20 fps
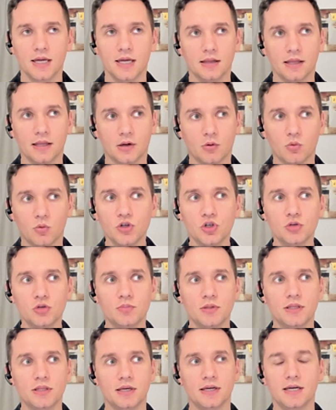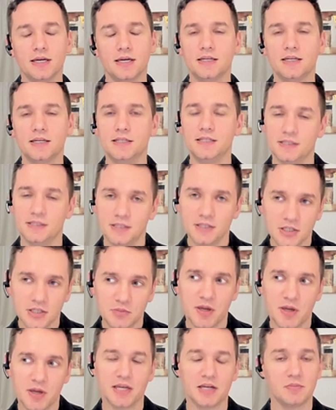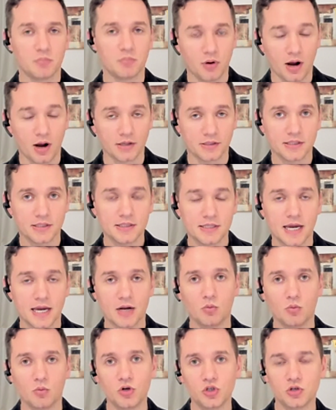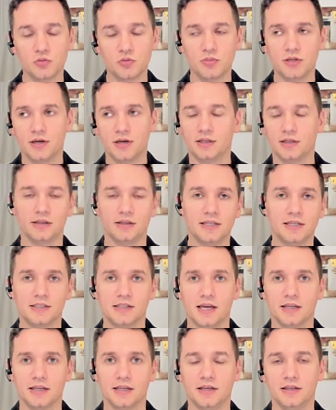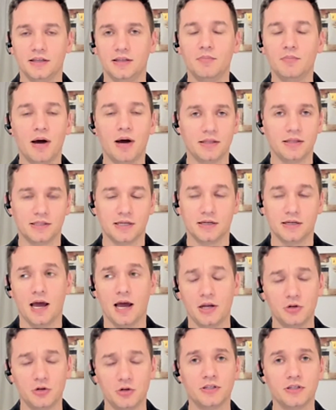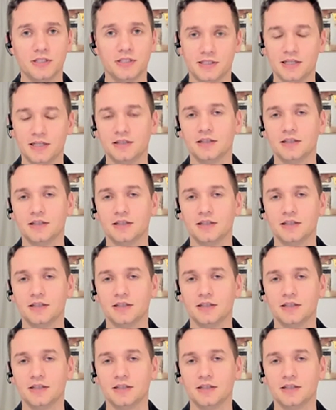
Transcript: like what should be the decision-making process and what should be at least like the mindset. I do understand